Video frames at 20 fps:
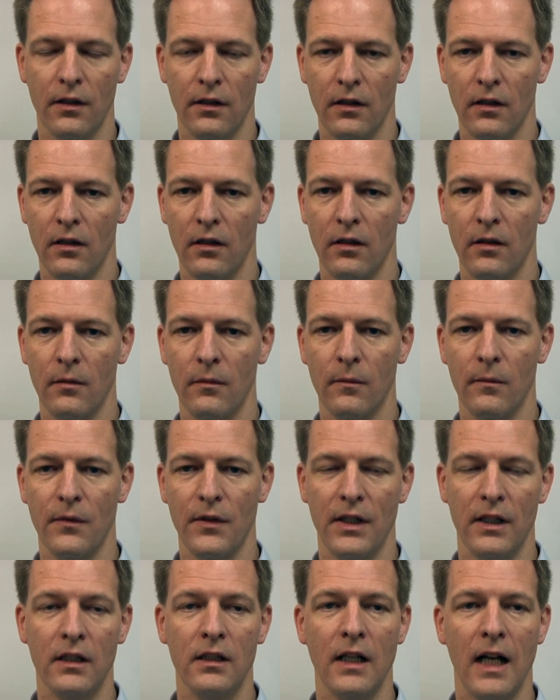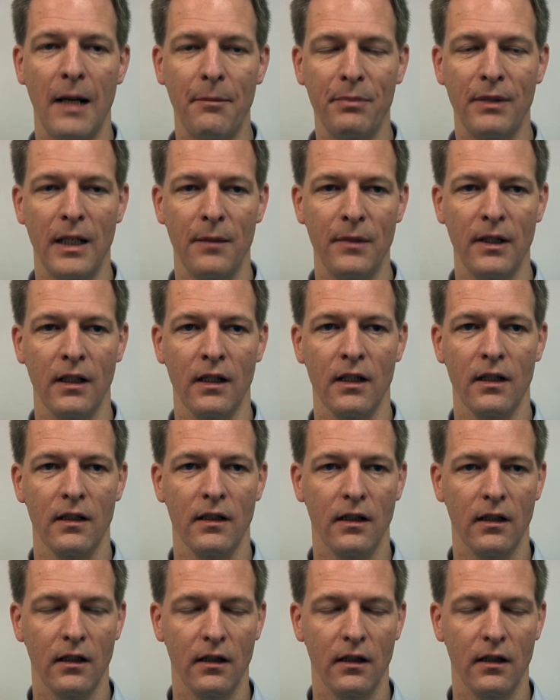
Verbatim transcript: There are upcoming